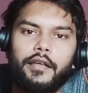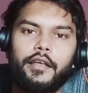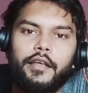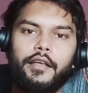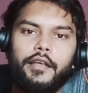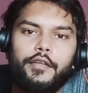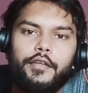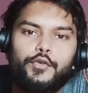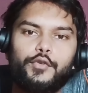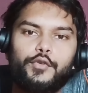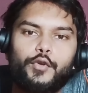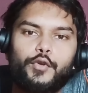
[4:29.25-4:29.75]

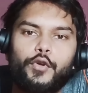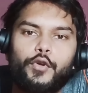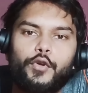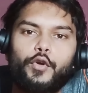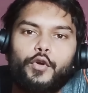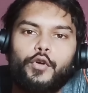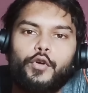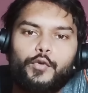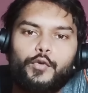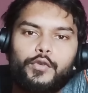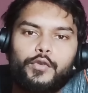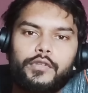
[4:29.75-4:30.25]
So
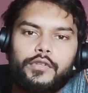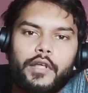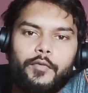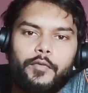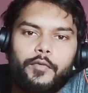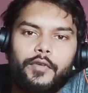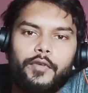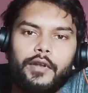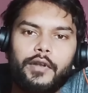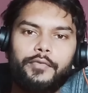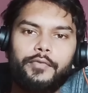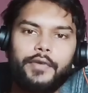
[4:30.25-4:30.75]
your user
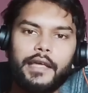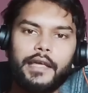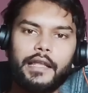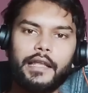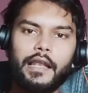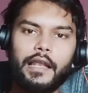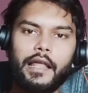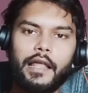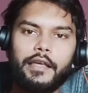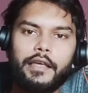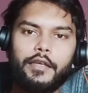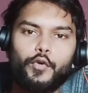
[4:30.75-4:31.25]
will
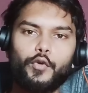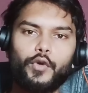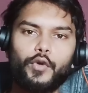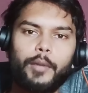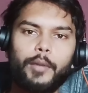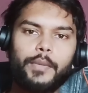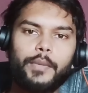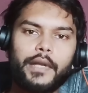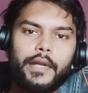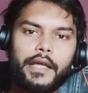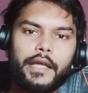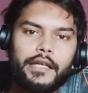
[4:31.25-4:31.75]
feel like your
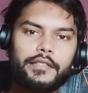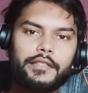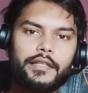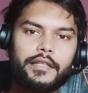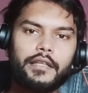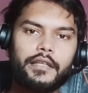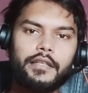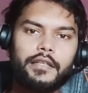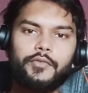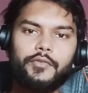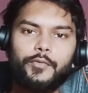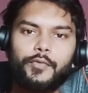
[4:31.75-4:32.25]

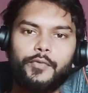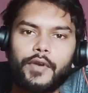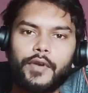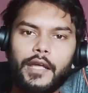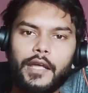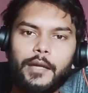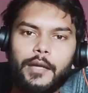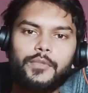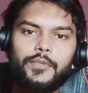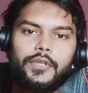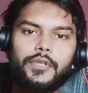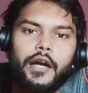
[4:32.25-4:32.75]
application's
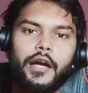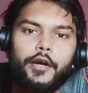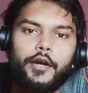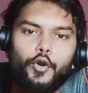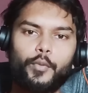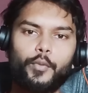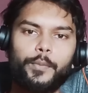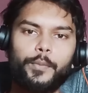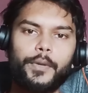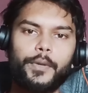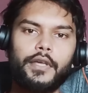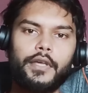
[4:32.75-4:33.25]
frames are
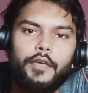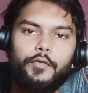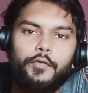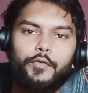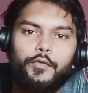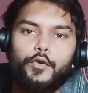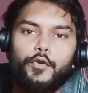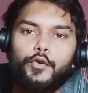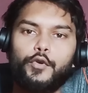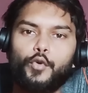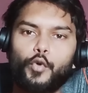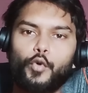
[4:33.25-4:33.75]
dropping
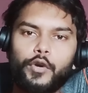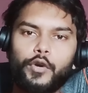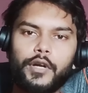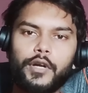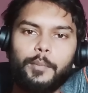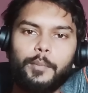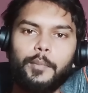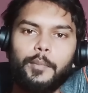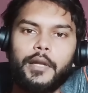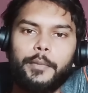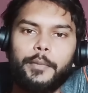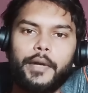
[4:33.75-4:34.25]
if you don't
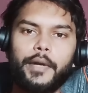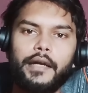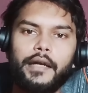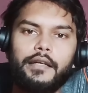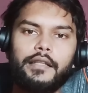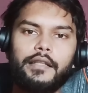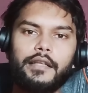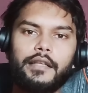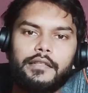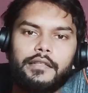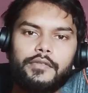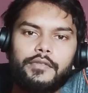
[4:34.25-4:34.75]

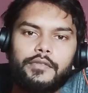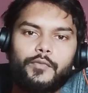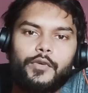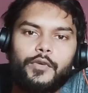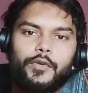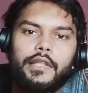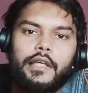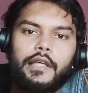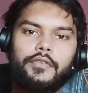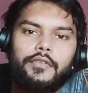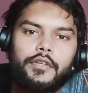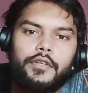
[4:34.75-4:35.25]
implement this
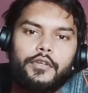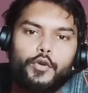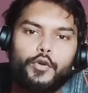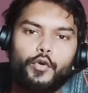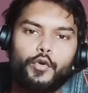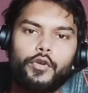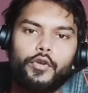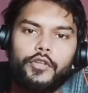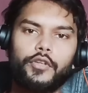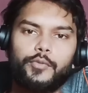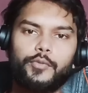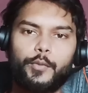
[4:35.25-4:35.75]
with
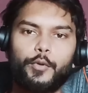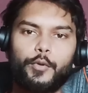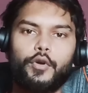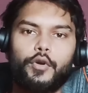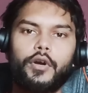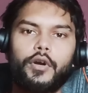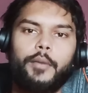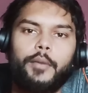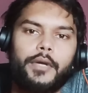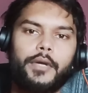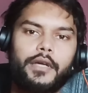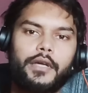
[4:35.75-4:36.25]
asynchronous
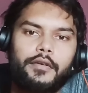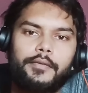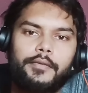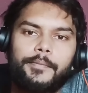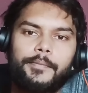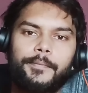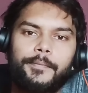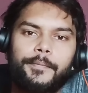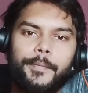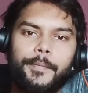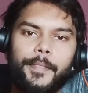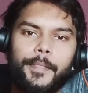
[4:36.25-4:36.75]
programming.
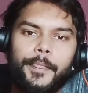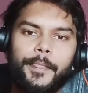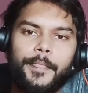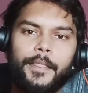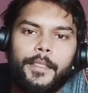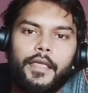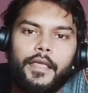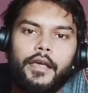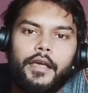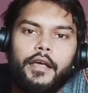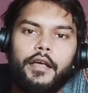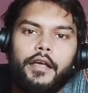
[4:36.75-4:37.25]

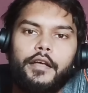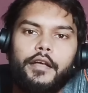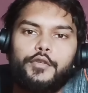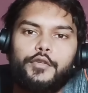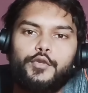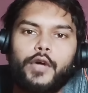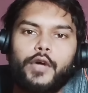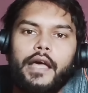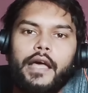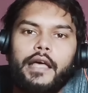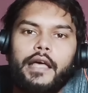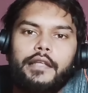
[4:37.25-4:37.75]

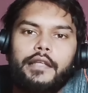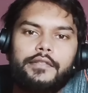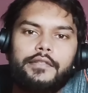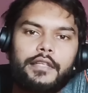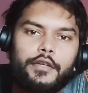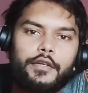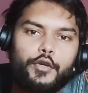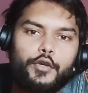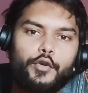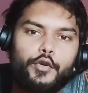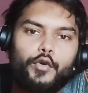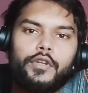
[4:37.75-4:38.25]
So
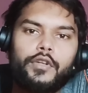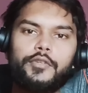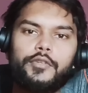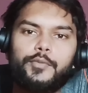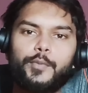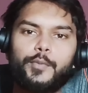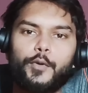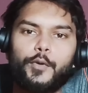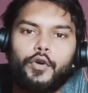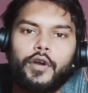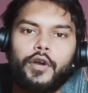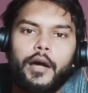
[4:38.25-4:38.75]

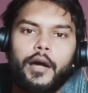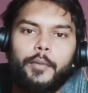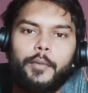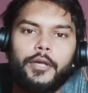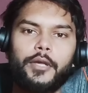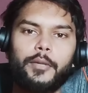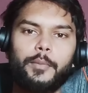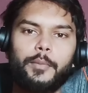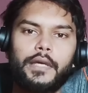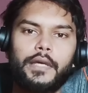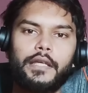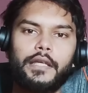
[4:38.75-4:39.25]
asynchronous
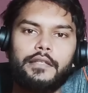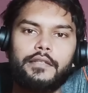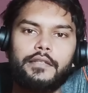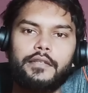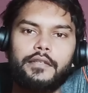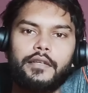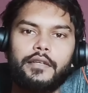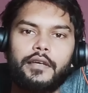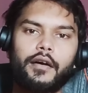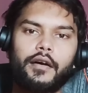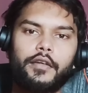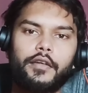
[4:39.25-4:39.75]
programming
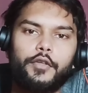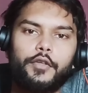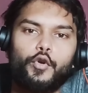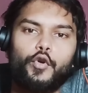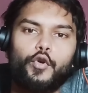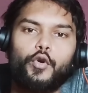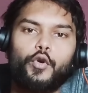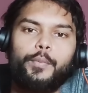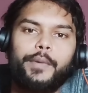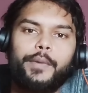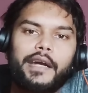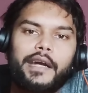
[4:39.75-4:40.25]
means
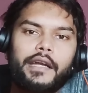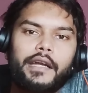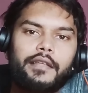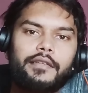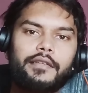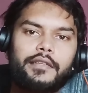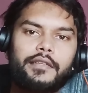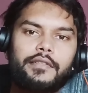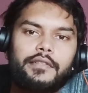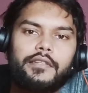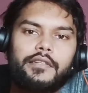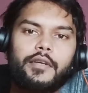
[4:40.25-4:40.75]
your operating
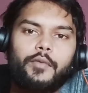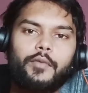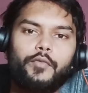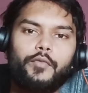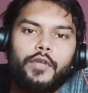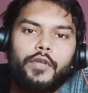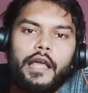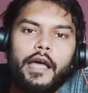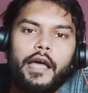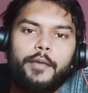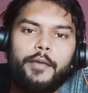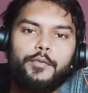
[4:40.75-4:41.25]
system
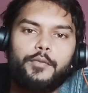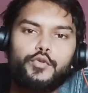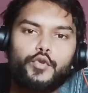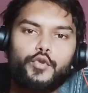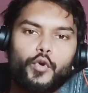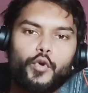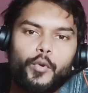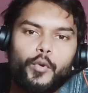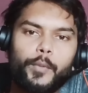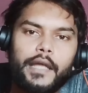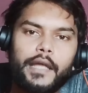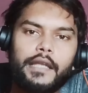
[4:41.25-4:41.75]
will have
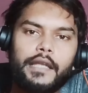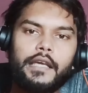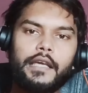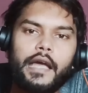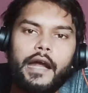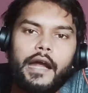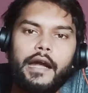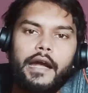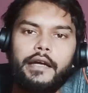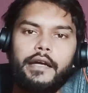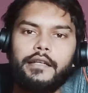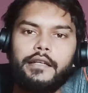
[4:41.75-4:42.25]
so many
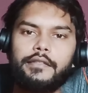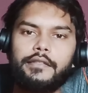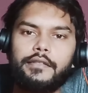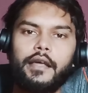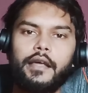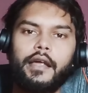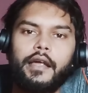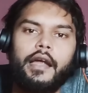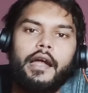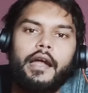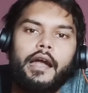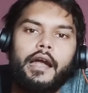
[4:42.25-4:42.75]
hands
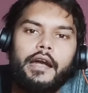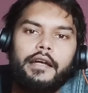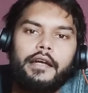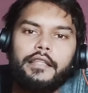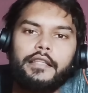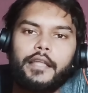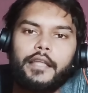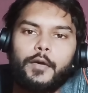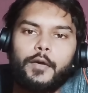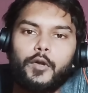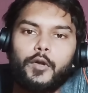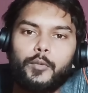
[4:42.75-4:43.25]

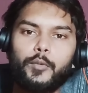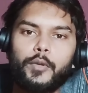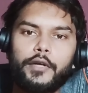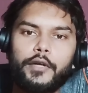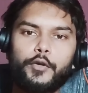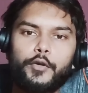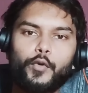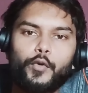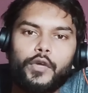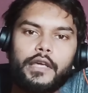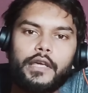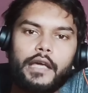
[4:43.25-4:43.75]
and they will be
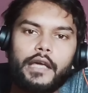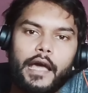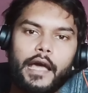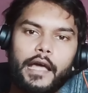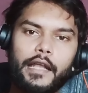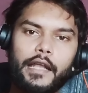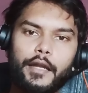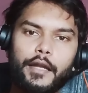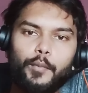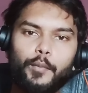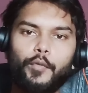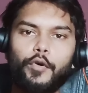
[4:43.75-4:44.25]
doing
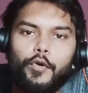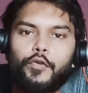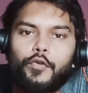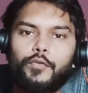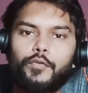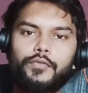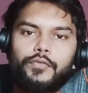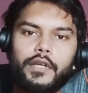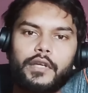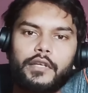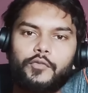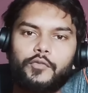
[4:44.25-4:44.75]
n number of
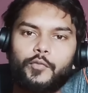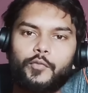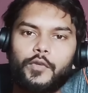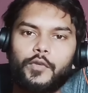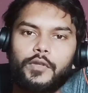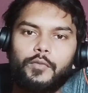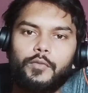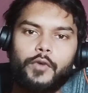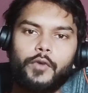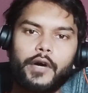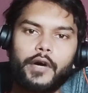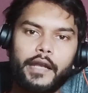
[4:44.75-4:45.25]
things.
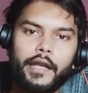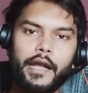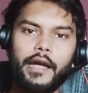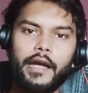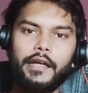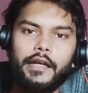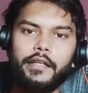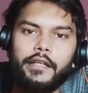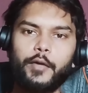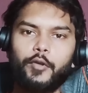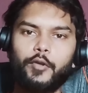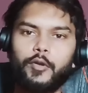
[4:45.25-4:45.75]
With one
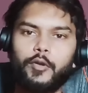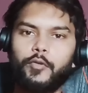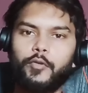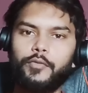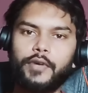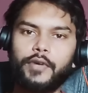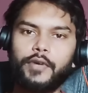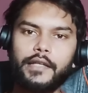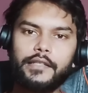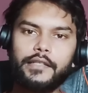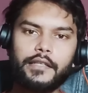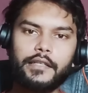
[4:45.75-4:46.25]
hand they will be
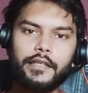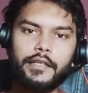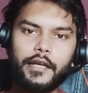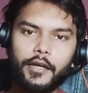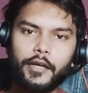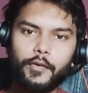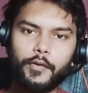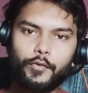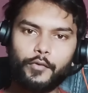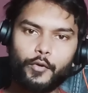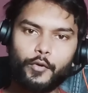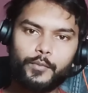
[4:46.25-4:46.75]
fetching
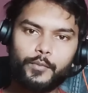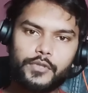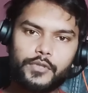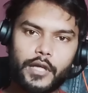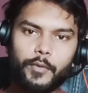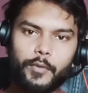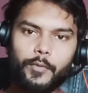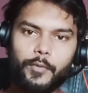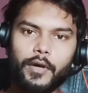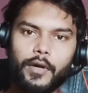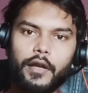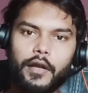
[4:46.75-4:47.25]
data from
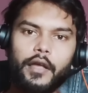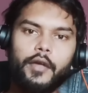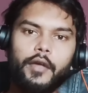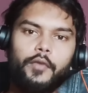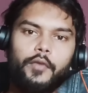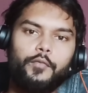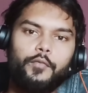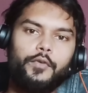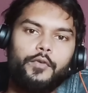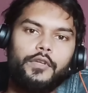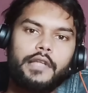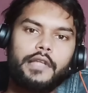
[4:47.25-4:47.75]
server,
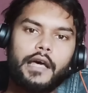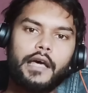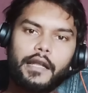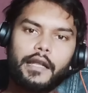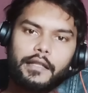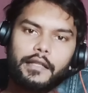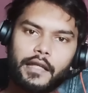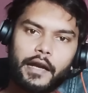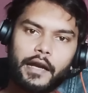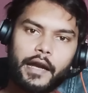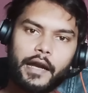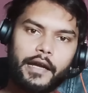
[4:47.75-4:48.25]
with
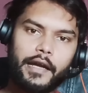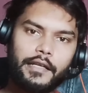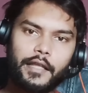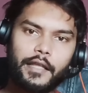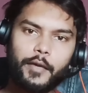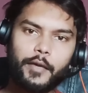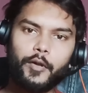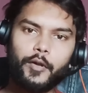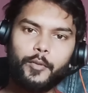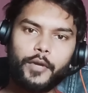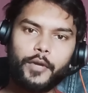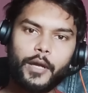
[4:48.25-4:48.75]
another hand
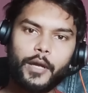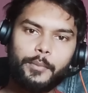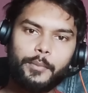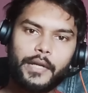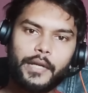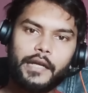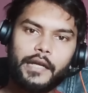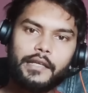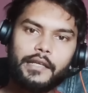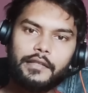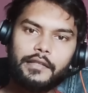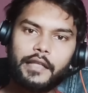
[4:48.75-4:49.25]
they will be
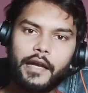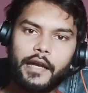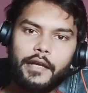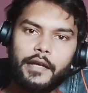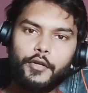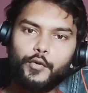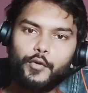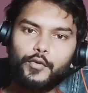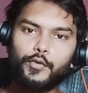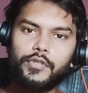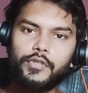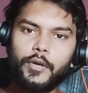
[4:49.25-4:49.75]
updating
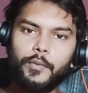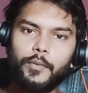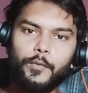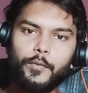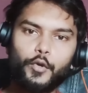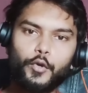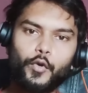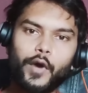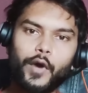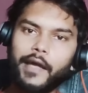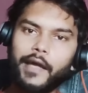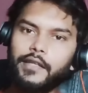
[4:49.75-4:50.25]
that to some
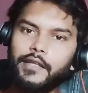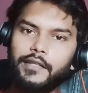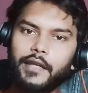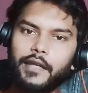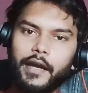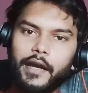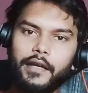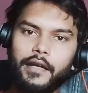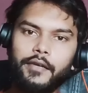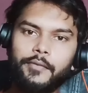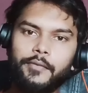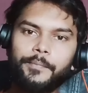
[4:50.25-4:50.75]
UI
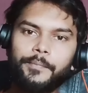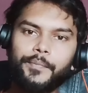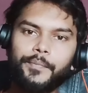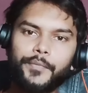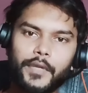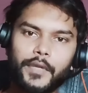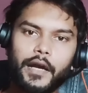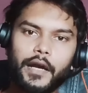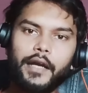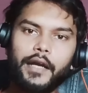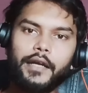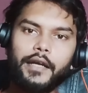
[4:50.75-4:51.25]
thread,
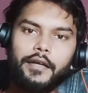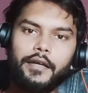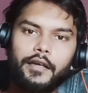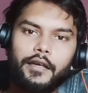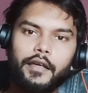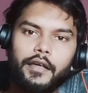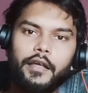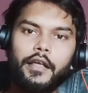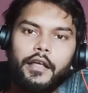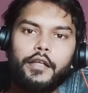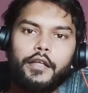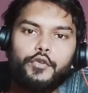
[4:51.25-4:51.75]
right?
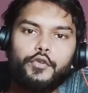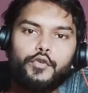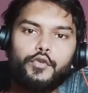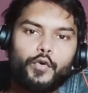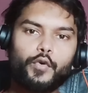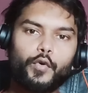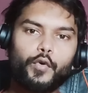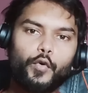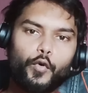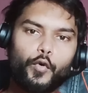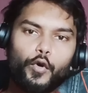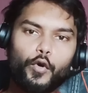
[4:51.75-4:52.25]

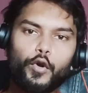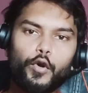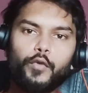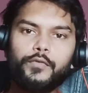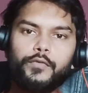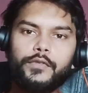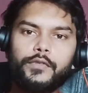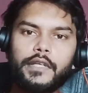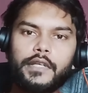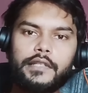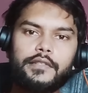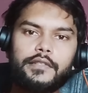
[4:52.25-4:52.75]
So all
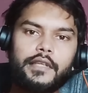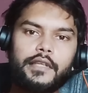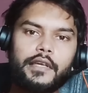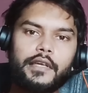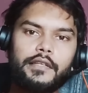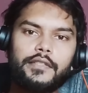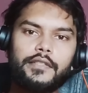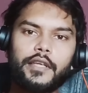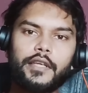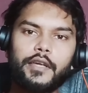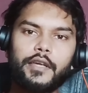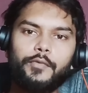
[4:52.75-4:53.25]
of these
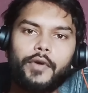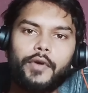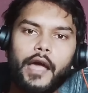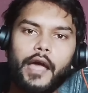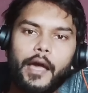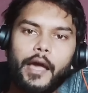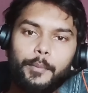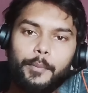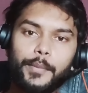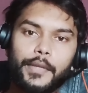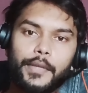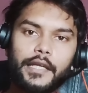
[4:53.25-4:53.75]
things if
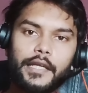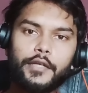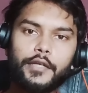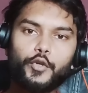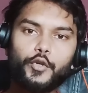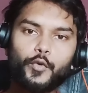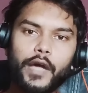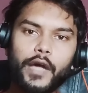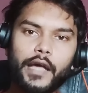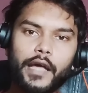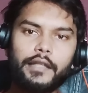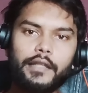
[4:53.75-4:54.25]
happening
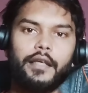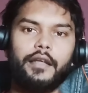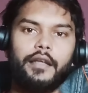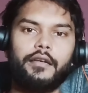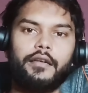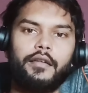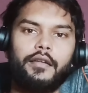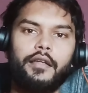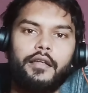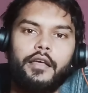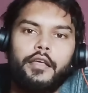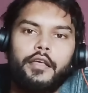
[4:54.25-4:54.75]
together,
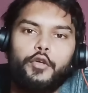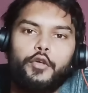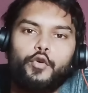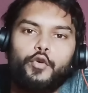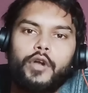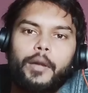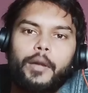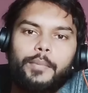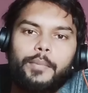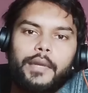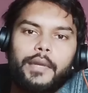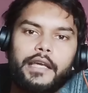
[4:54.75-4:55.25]

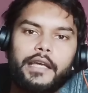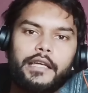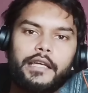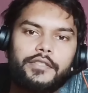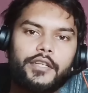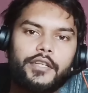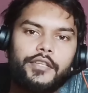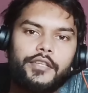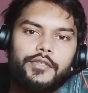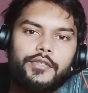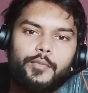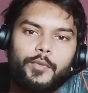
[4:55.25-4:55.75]
your
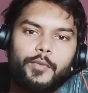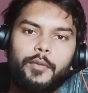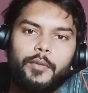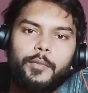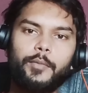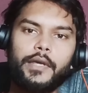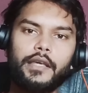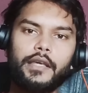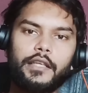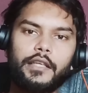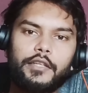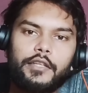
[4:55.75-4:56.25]
applications will
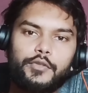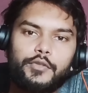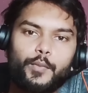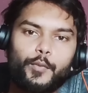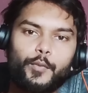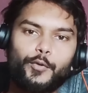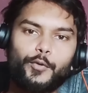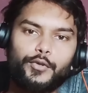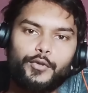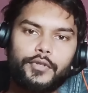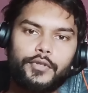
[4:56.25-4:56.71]
be smooth.